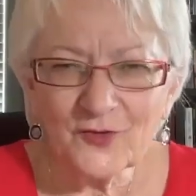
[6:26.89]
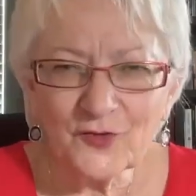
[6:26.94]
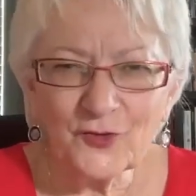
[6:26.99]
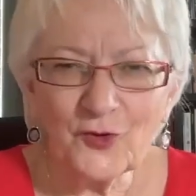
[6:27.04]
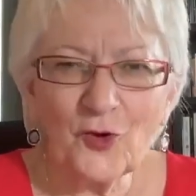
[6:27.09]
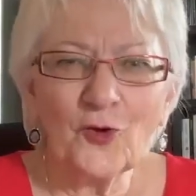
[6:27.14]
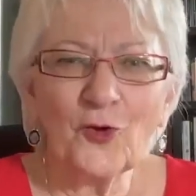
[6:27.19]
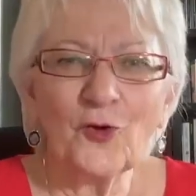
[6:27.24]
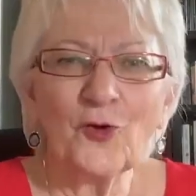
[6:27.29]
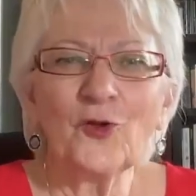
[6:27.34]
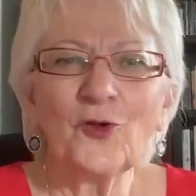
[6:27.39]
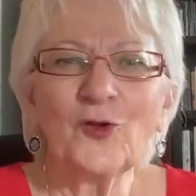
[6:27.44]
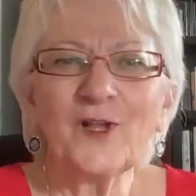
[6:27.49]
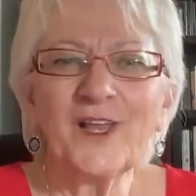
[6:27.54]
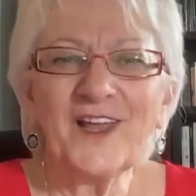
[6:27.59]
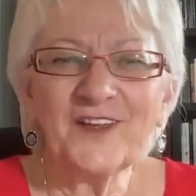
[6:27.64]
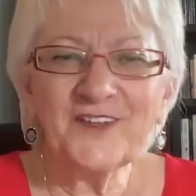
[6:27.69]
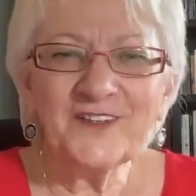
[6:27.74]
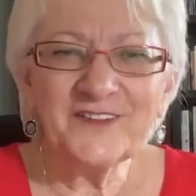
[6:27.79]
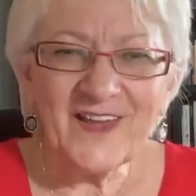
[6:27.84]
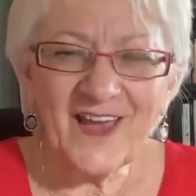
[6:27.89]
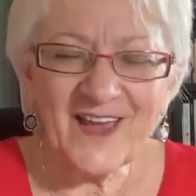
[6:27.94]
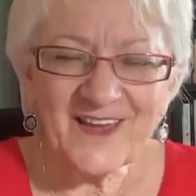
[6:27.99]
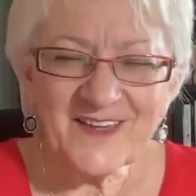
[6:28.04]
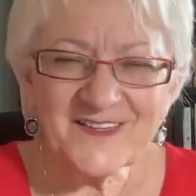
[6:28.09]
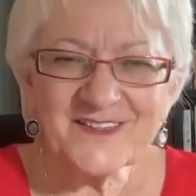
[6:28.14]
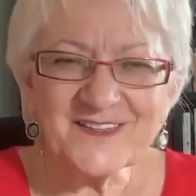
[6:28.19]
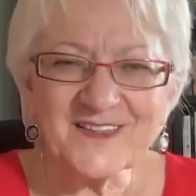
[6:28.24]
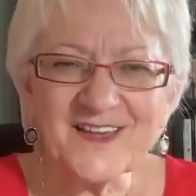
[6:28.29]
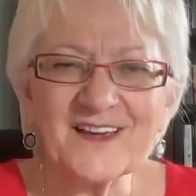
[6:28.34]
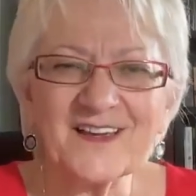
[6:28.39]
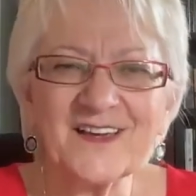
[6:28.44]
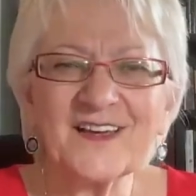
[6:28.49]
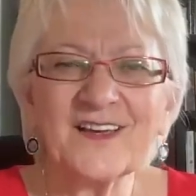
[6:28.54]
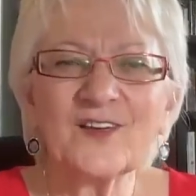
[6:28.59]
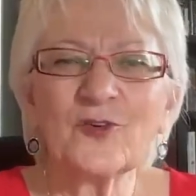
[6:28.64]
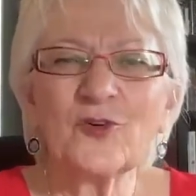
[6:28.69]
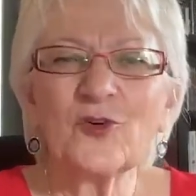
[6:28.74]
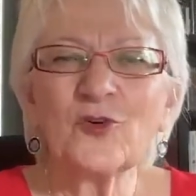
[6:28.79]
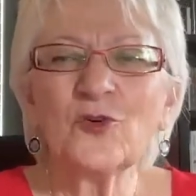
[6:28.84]
girl
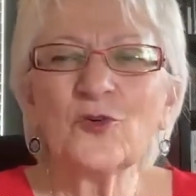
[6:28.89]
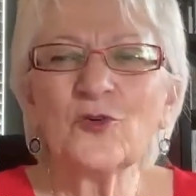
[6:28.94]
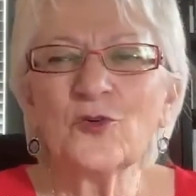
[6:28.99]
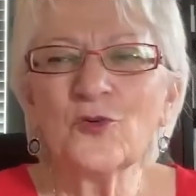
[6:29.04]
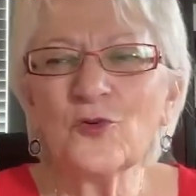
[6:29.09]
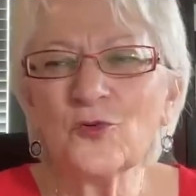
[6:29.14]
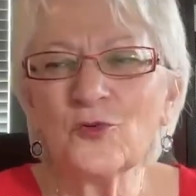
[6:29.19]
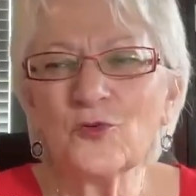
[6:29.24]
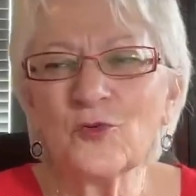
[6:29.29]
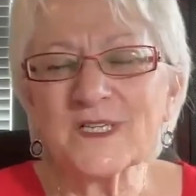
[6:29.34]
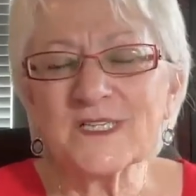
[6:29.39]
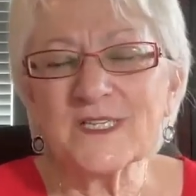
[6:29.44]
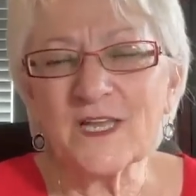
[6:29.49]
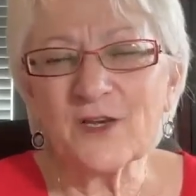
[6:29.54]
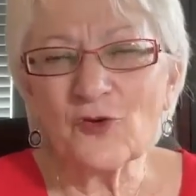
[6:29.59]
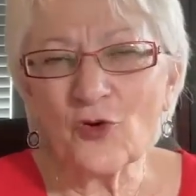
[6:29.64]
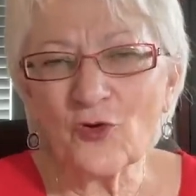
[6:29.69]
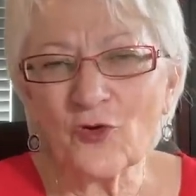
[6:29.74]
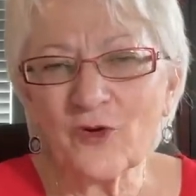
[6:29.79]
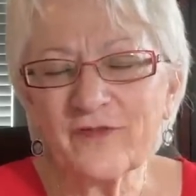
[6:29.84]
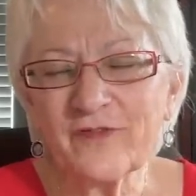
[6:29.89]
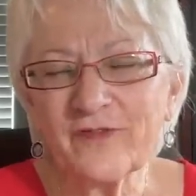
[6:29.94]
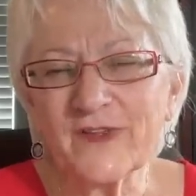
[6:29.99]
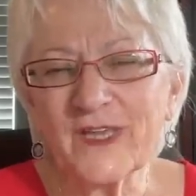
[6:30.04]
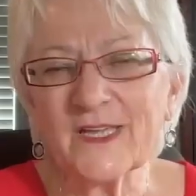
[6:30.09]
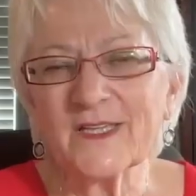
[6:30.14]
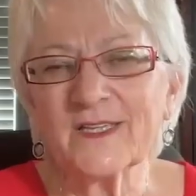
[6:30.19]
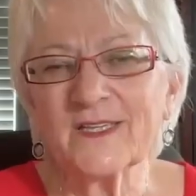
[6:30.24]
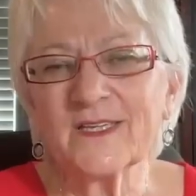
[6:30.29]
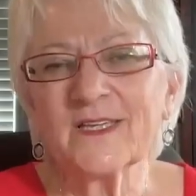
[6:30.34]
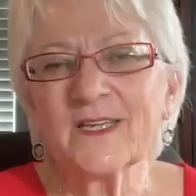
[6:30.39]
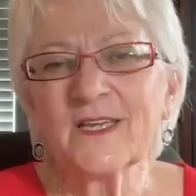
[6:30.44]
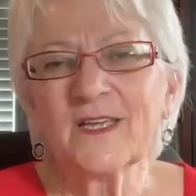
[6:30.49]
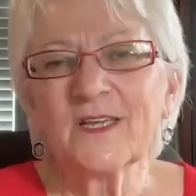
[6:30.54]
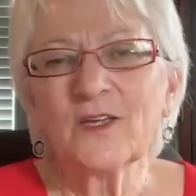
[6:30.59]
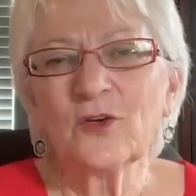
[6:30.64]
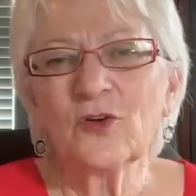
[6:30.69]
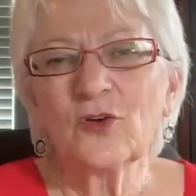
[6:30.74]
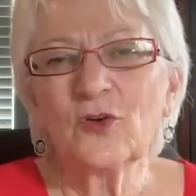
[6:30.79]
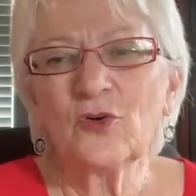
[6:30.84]
Hadassah, who was an orphan,
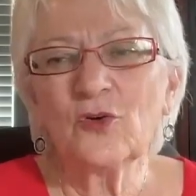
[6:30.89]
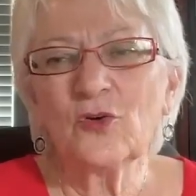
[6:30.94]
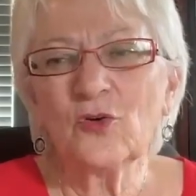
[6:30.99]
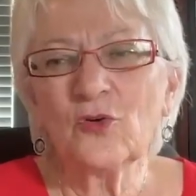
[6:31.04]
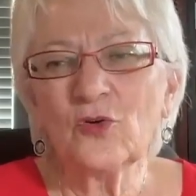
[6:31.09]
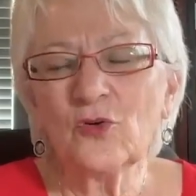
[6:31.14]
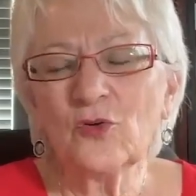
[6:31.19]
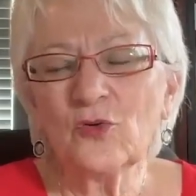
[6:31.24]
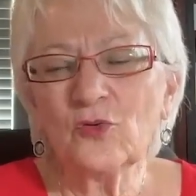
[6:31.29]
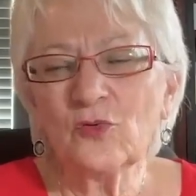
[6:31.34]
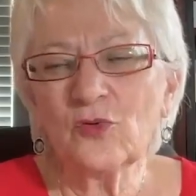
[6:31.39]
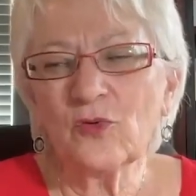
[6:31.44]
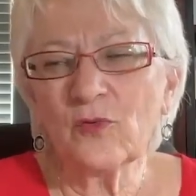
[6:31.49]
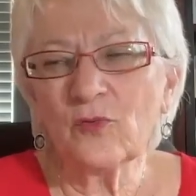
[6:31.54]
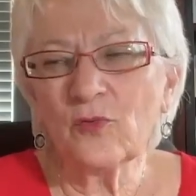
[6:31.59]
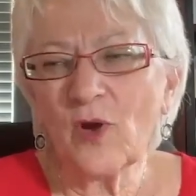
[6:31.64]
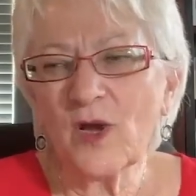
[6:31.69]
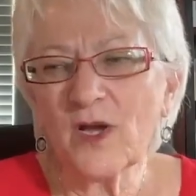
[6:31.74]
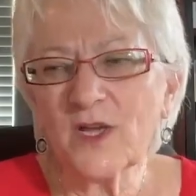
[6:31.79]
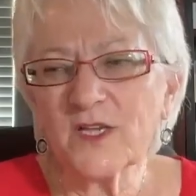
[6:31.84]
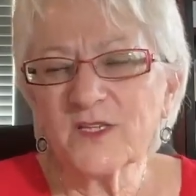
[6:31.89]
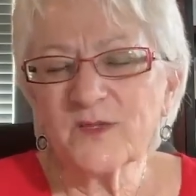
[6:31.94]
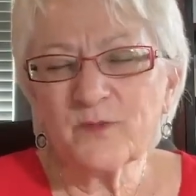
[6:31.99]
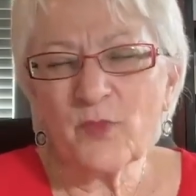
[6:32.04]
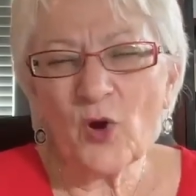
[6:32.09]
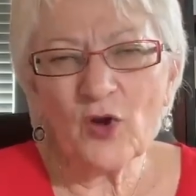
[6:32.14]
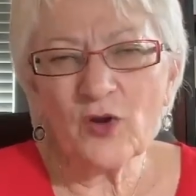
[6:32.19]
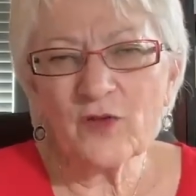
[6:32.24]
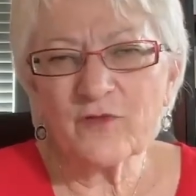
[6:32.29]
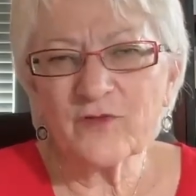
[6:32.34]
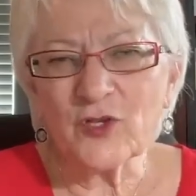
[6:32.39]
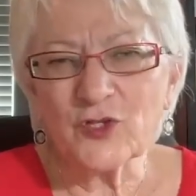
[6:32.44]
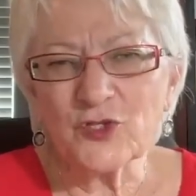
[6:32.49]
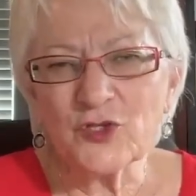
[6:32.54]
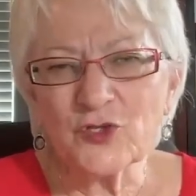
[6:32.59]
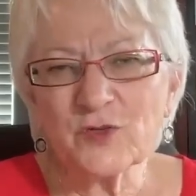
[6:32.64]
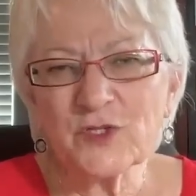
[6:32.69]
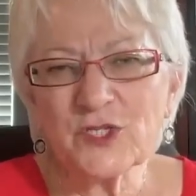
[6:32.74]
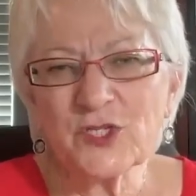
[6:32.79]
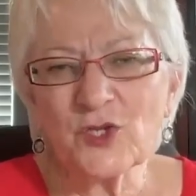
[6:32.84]
who was part of the
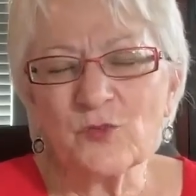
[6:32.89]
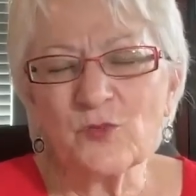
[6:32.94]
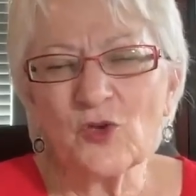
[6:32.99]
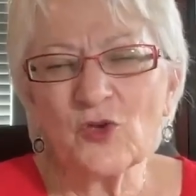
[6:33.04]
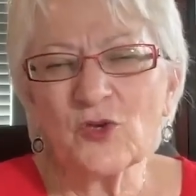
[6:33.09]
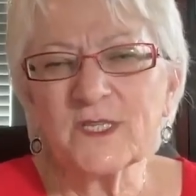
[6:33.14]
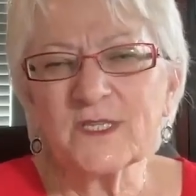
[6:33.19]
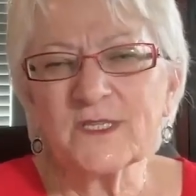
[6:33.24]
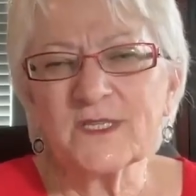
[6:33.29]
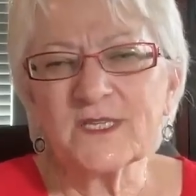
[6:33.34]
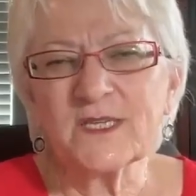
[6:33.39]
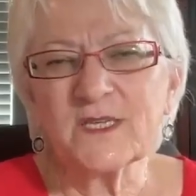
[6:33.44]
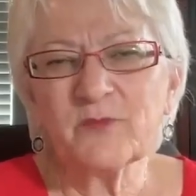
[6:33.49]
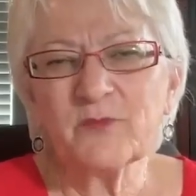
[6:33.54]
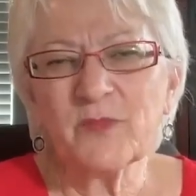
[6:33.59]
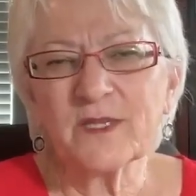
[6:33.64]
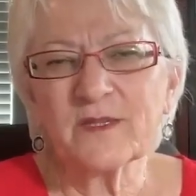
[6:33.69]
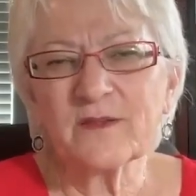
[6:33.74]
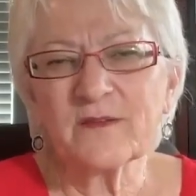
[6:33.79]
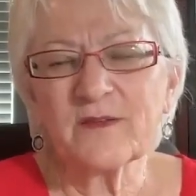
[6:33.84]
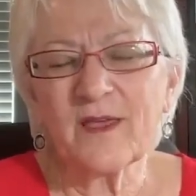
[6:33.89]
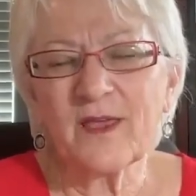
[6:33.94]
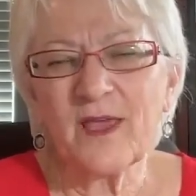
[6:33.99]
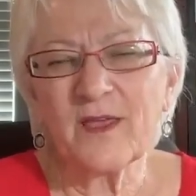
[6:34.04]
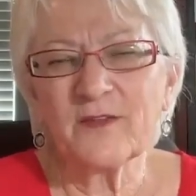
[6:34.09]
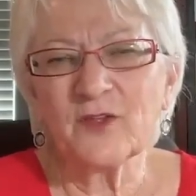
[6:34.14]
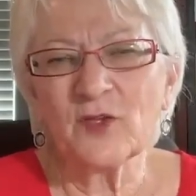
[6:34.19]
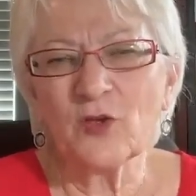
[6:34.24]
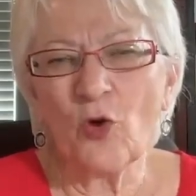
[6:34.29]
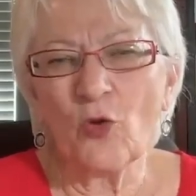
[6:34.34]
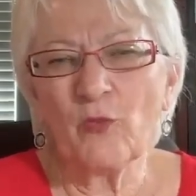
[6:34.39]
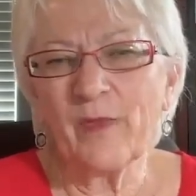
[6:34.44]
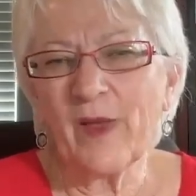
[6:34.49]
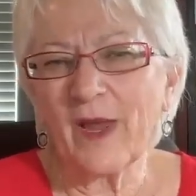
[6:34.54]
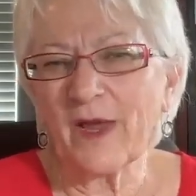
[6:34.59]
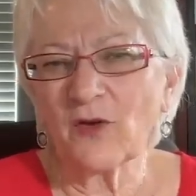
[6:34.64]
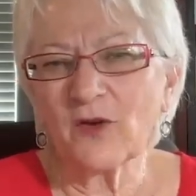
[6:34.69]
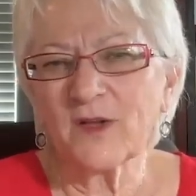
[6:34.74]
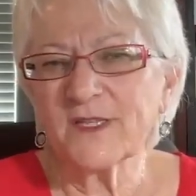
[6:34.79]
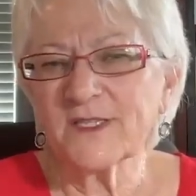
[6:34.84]
Jewish community but had no
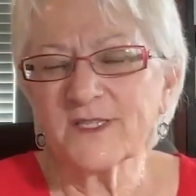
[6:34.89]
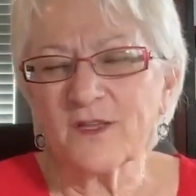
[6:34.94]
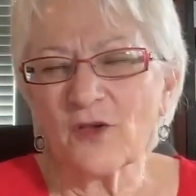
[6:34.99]
parents.